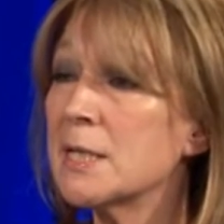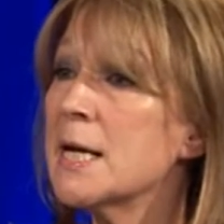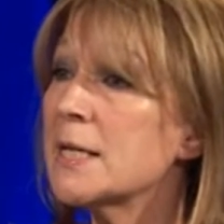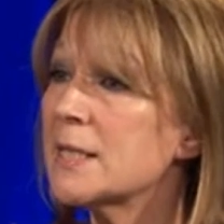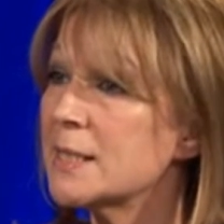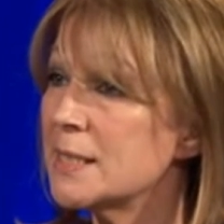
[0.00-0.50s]

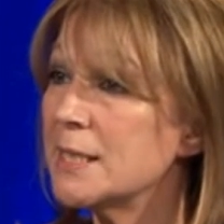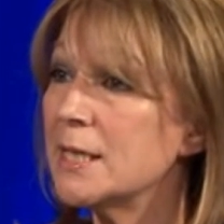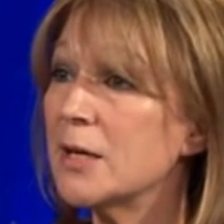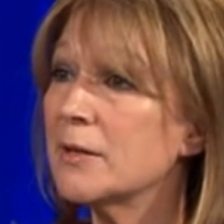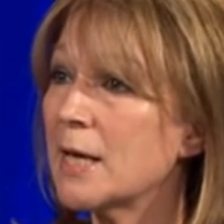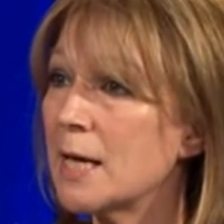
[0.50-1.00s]
The CEO
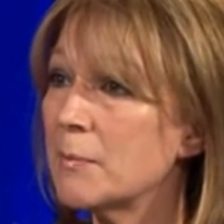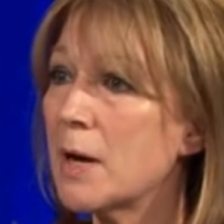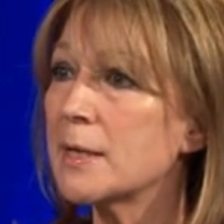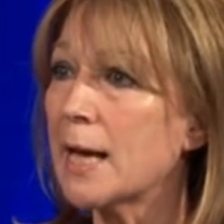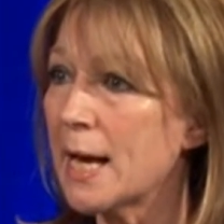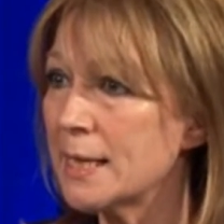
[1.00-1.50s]
came out
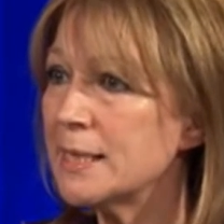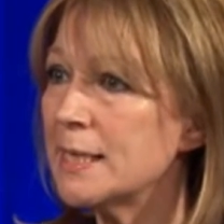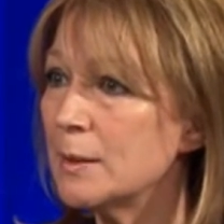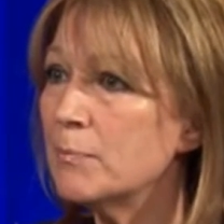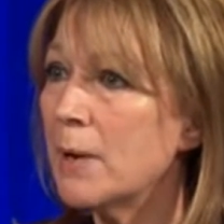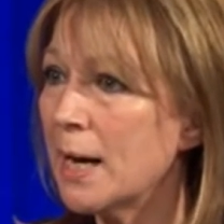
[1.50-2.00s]
and he
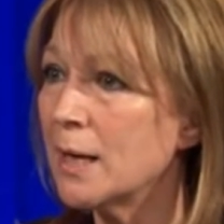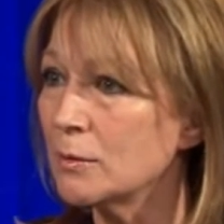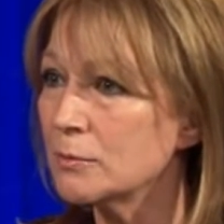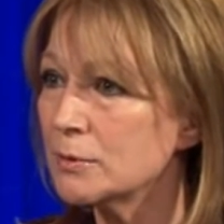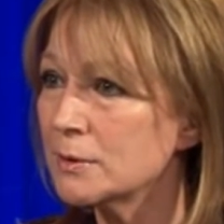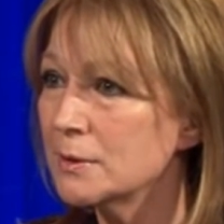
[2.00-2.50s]
bowed.
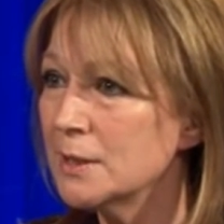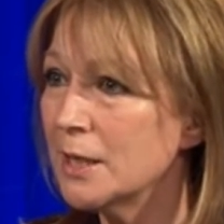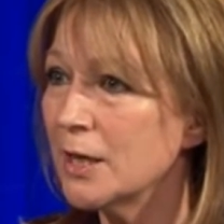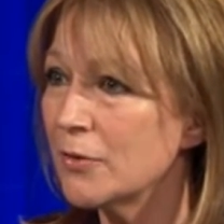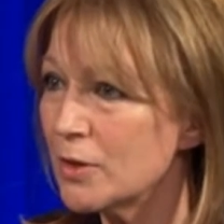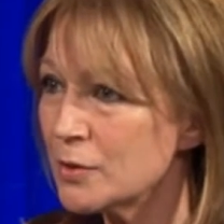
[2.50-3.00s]

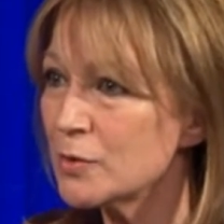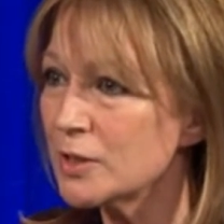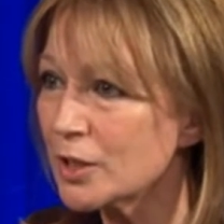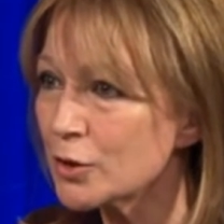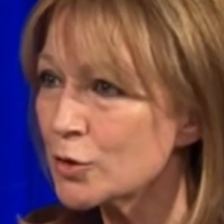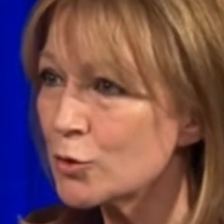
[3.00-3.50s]
This is an
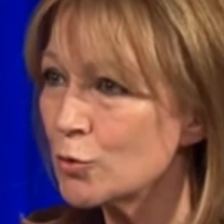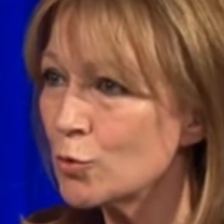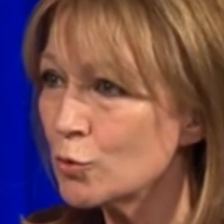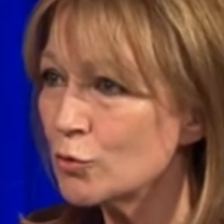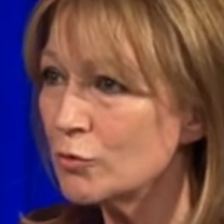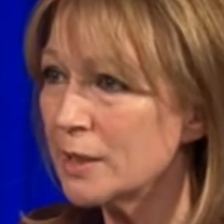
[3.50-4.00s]

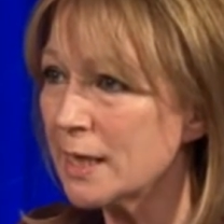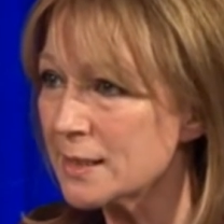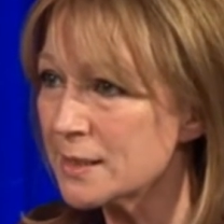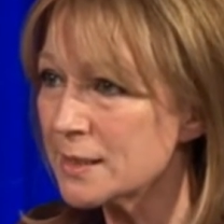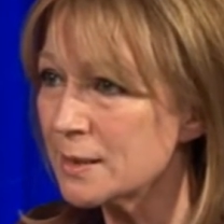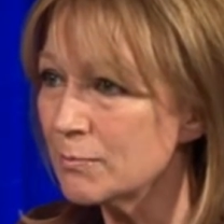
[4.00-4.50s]
extraordinary and
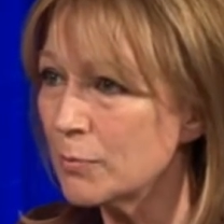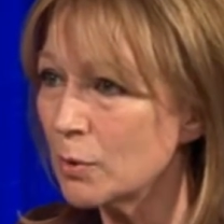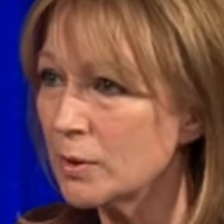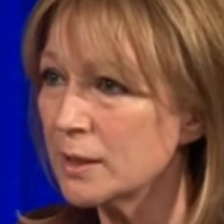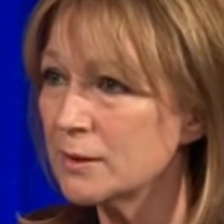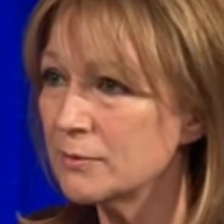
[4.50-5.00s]

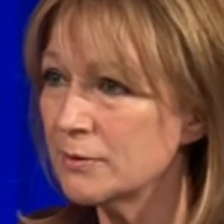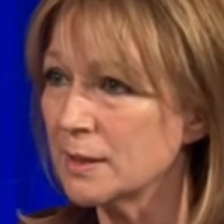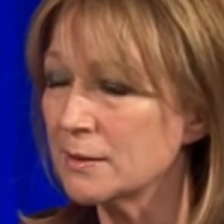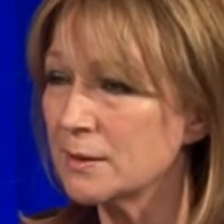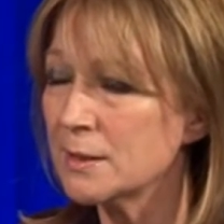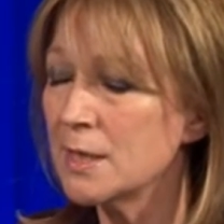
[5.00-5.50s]
symbolic
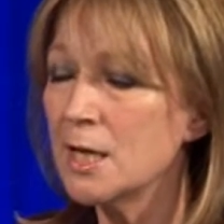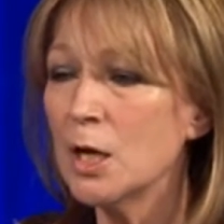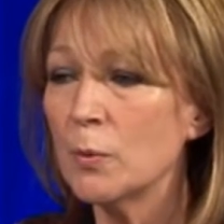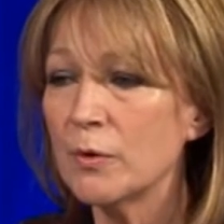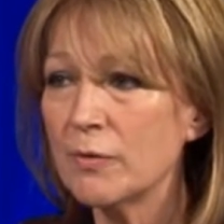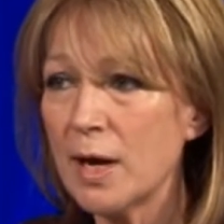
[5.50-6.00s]
event. Absolutely.
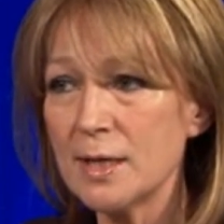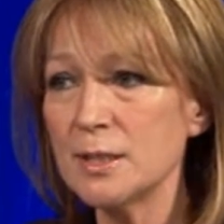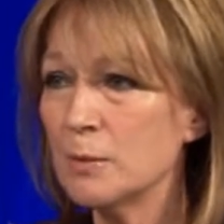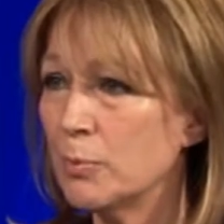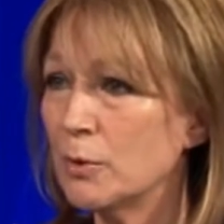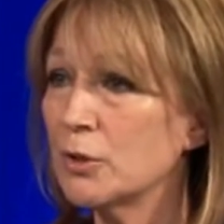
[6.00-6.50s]
We've had an
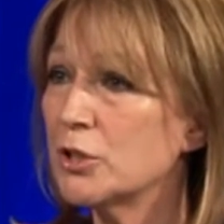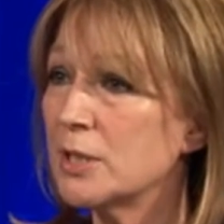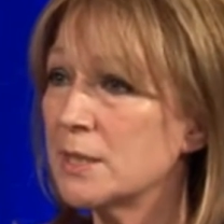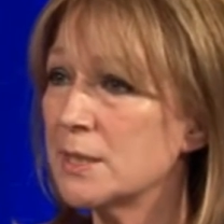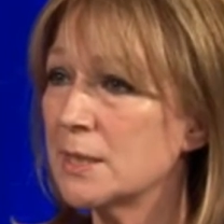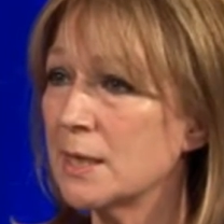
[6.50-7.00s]
apology
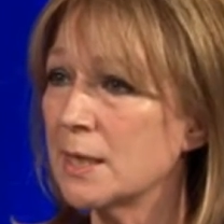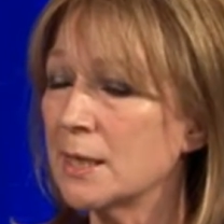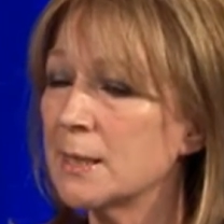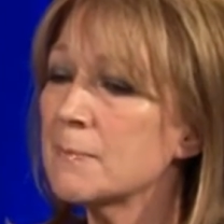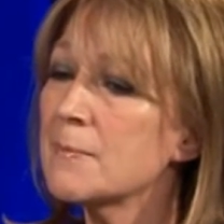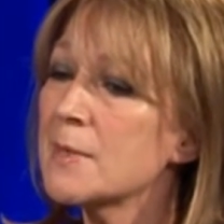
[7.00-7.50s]
today.
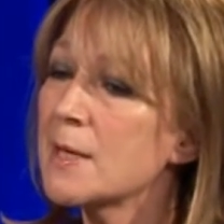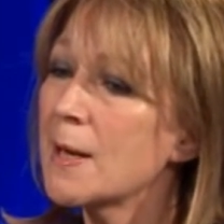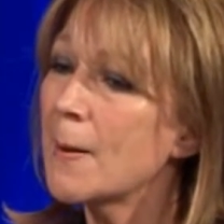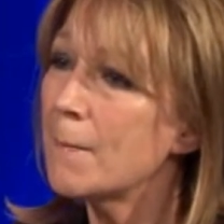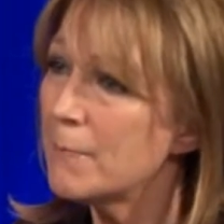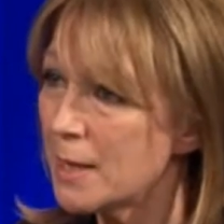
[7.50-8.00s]

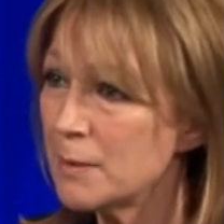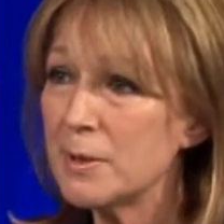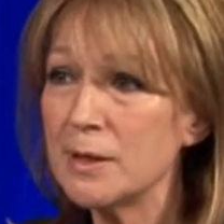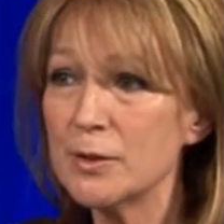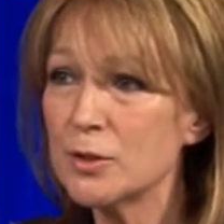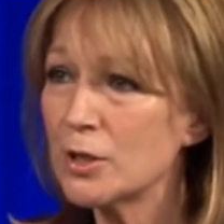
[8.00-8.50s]
Maybe
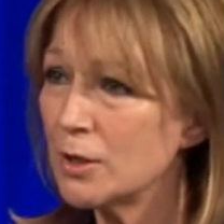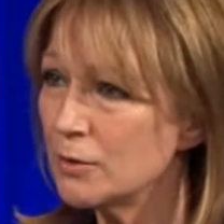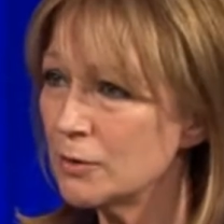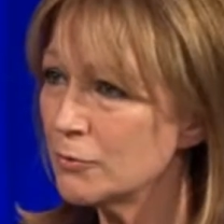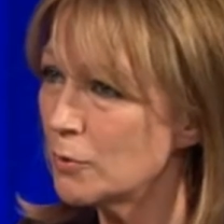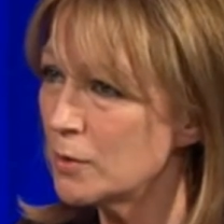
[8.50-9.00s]
the tone of
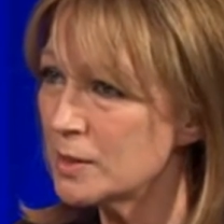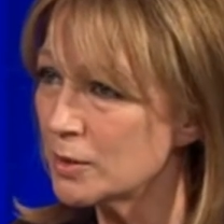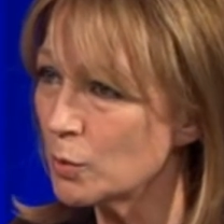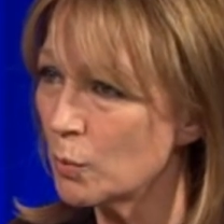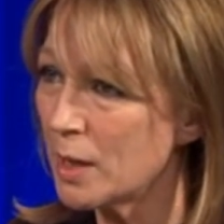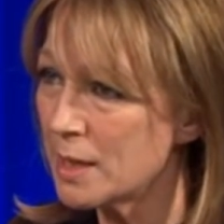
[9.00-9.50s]
voice and the
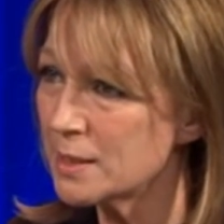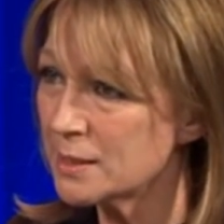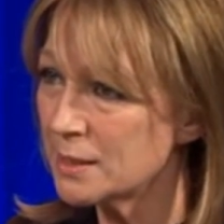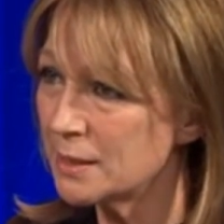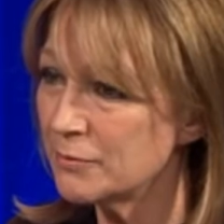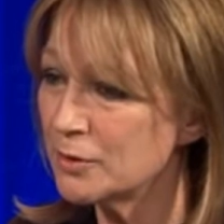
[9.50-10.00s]
way it's
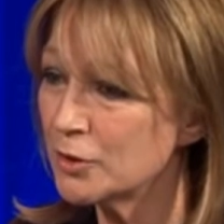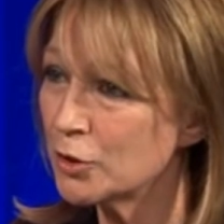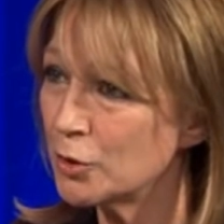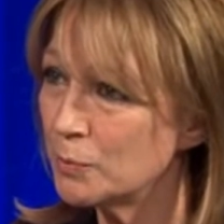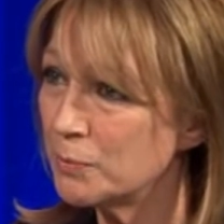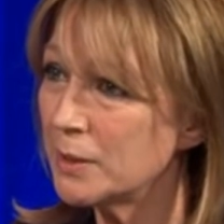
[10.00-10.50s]
delivered
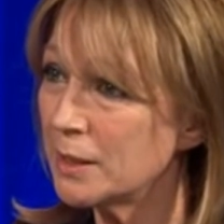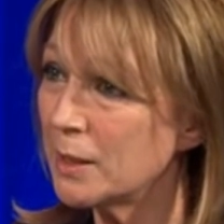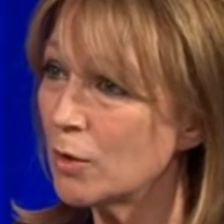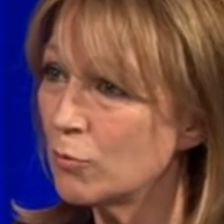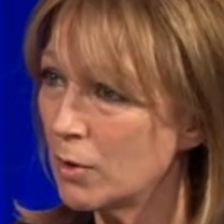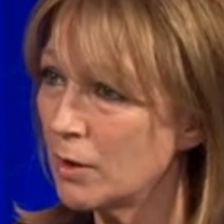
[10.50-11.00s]
could be
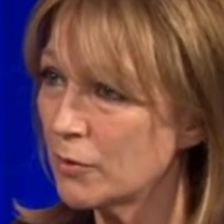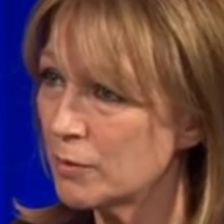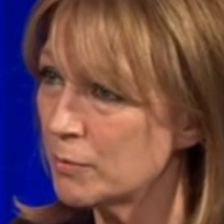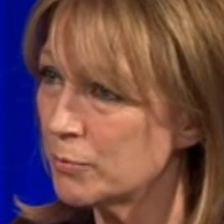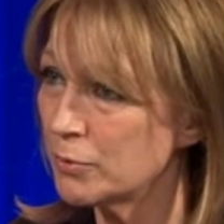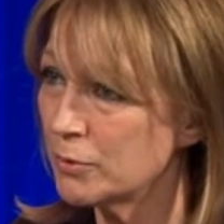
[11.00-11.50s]
rather
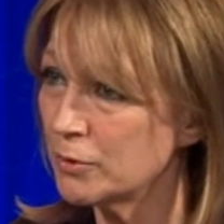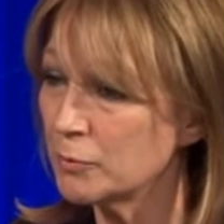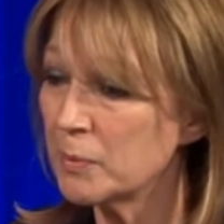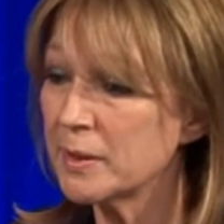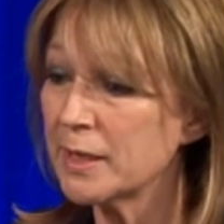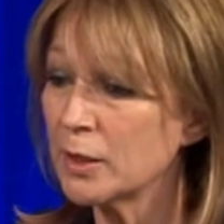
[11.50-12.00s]
improved, but
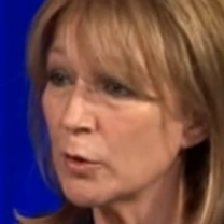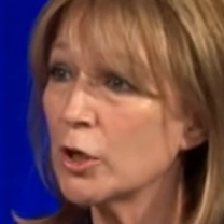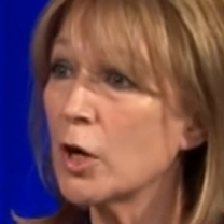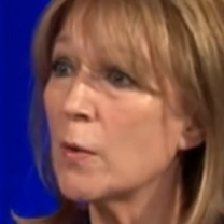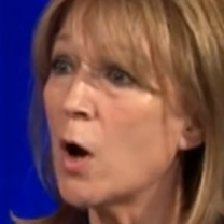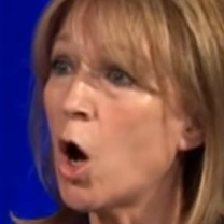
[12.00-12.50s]
they've got to
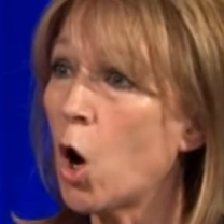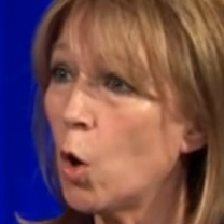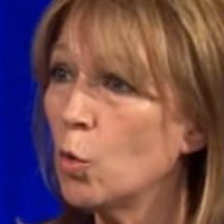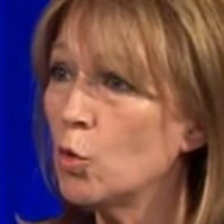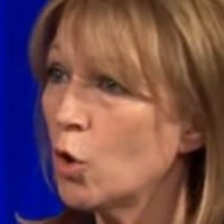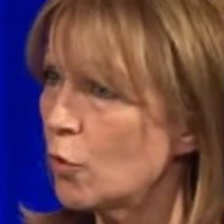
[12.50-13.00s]
go a whole
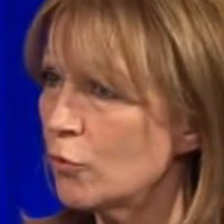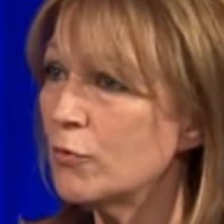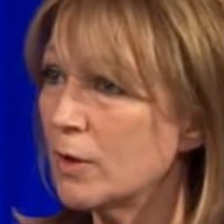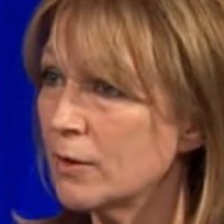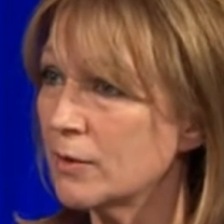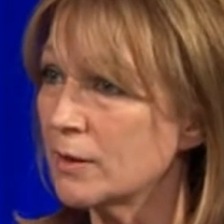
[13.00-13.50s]
lot
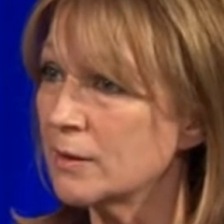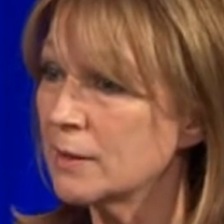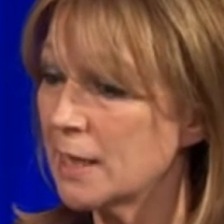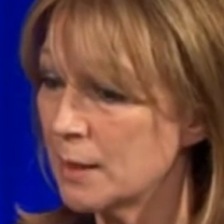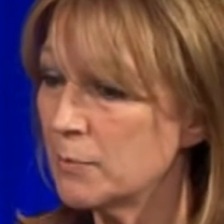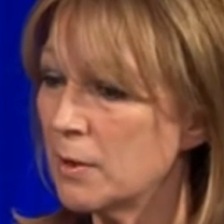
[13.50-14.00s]
further,
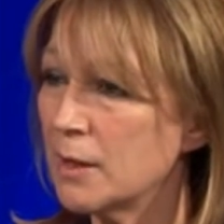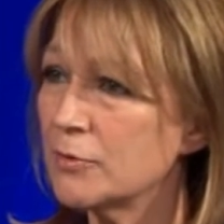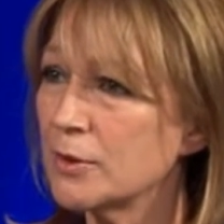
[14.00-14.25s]
in my view.